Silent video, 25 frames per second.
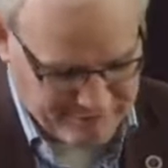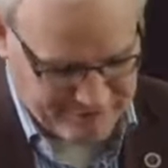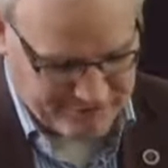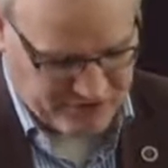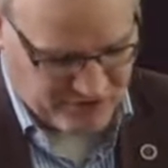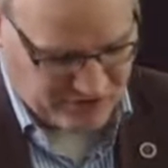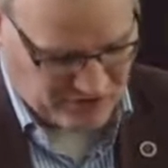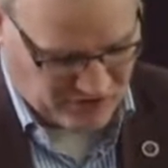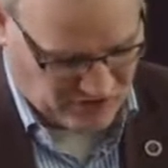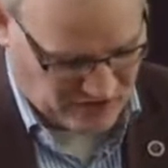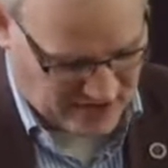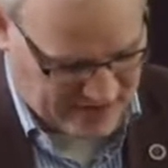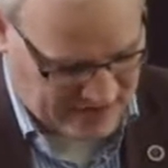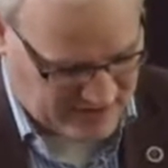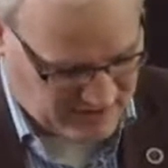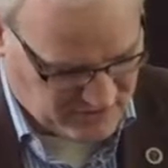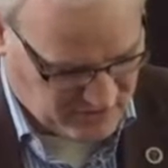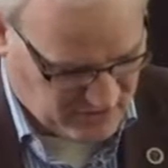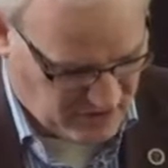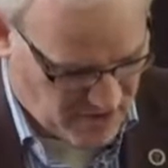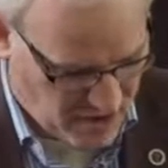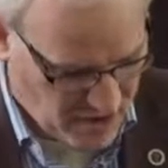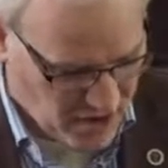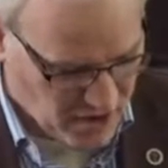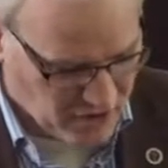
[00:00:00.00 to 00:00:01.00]
of the
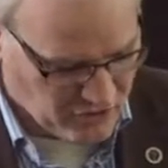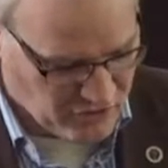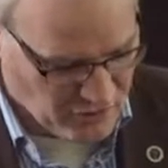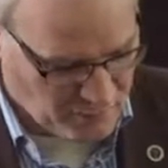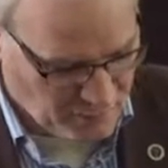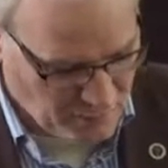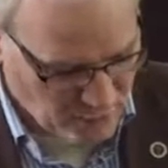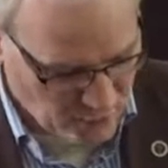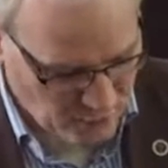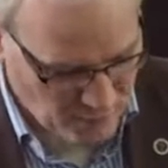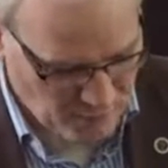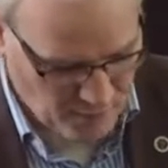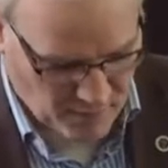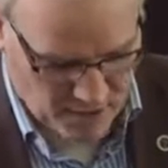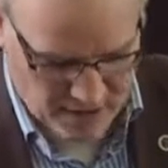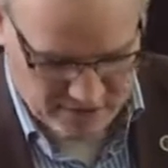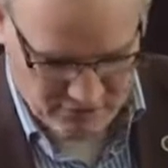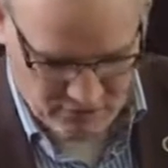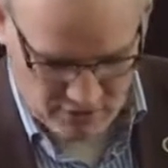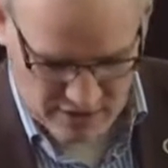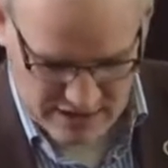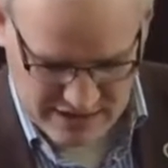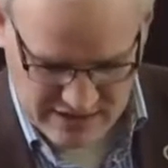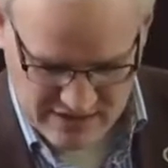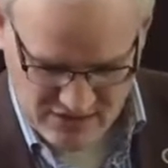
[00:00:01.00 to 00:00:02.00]
state to put my
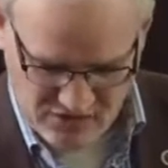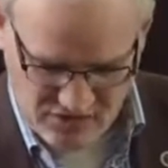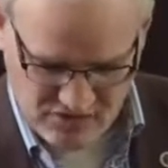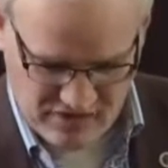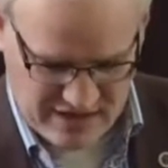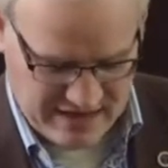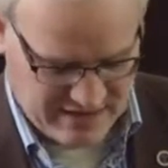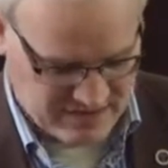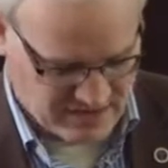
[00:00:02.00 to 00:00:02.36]
rights